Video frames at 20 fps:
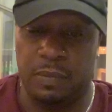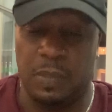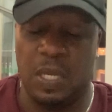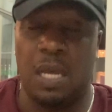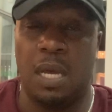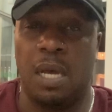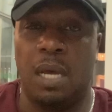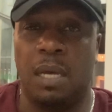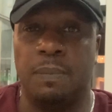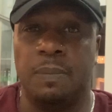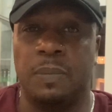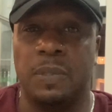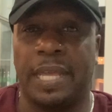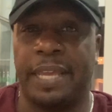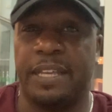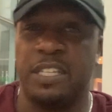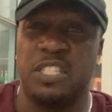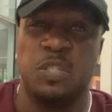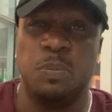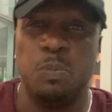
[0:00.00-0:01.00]

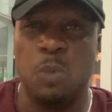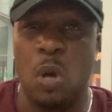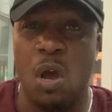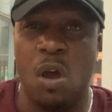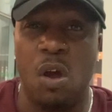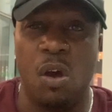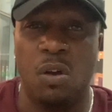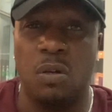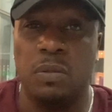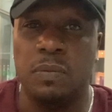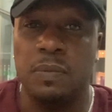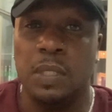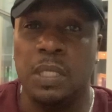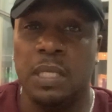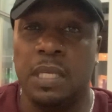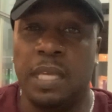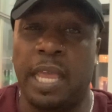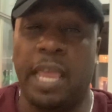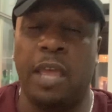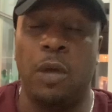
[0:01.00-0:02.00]
like a small
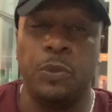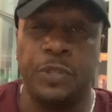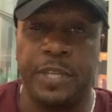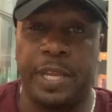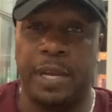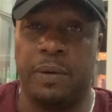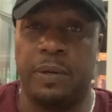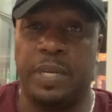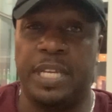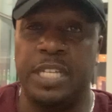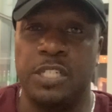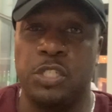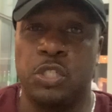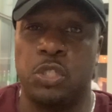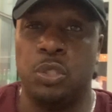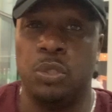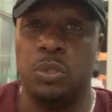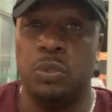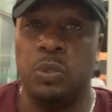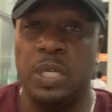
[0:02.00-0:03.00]
healthcare
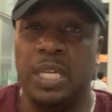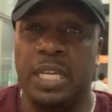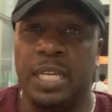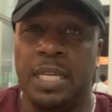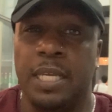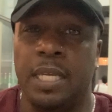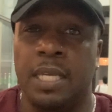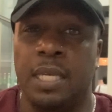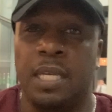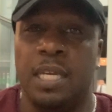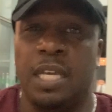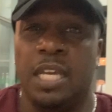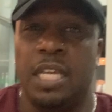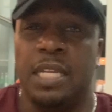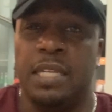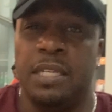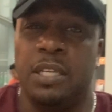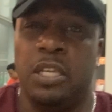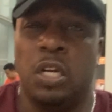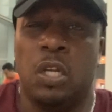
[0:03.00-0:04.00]
issue,
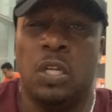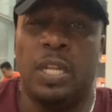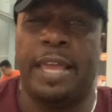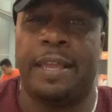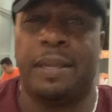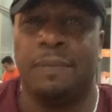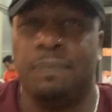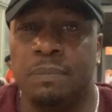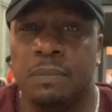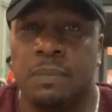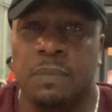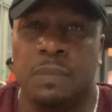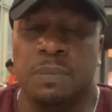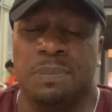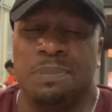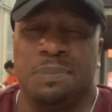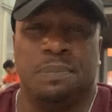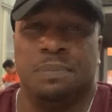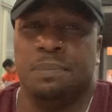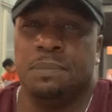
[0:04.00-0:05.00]
like a
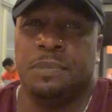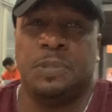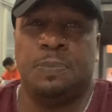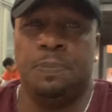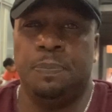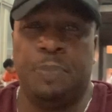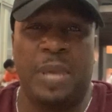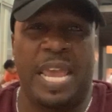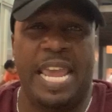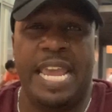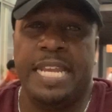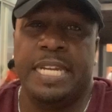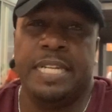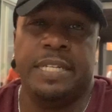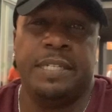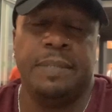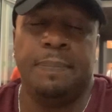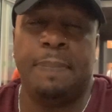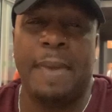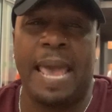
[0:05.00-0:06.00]
pain
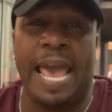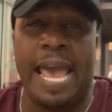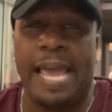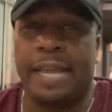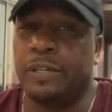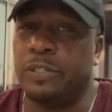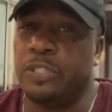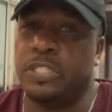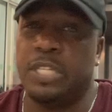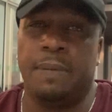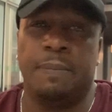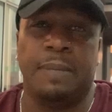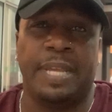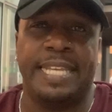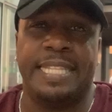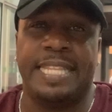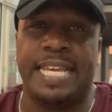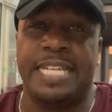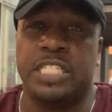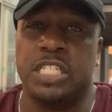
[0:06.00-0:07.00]
in the back or something
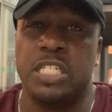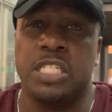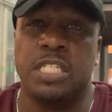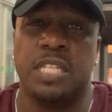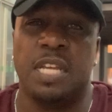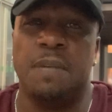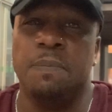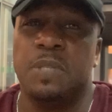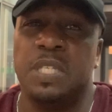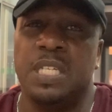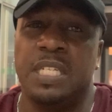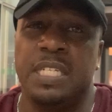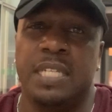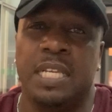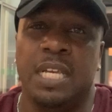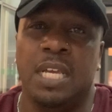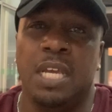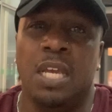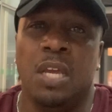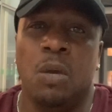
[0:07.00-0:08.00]
like that. Just something
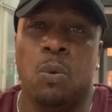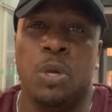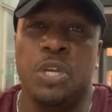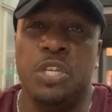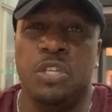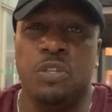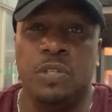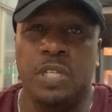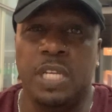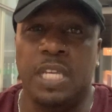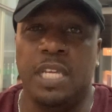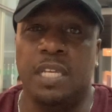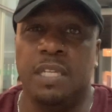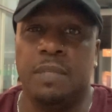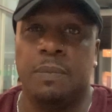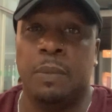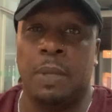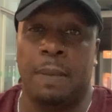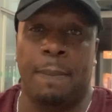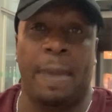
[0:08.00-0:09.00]
where you
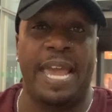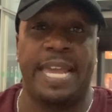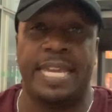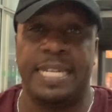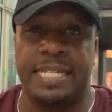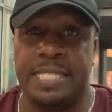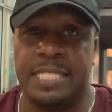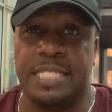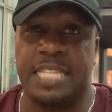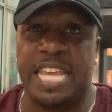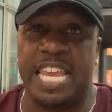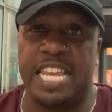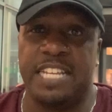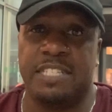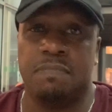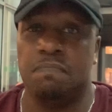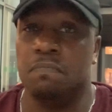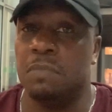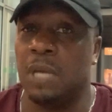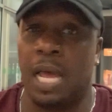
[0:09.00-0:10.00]
need, back in the
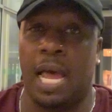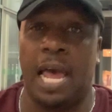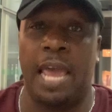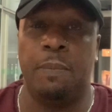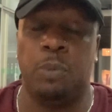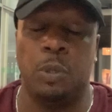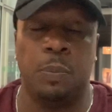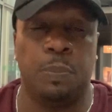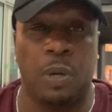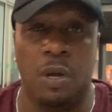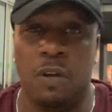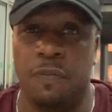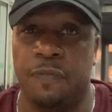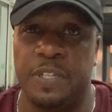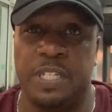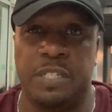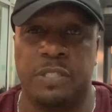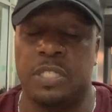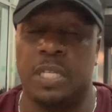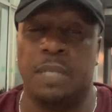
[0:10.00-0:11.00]
States,
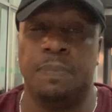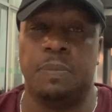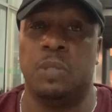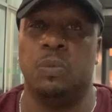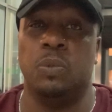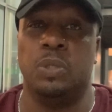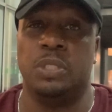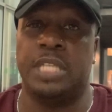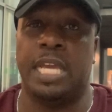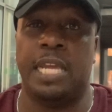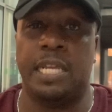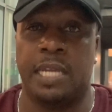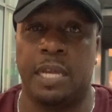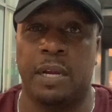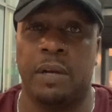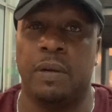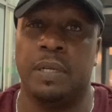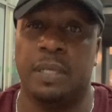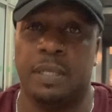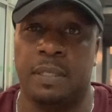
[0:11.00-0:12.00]
ibuprofen or something will take
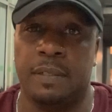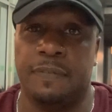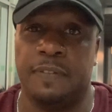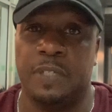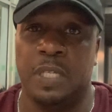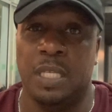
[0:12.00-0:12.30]
care of,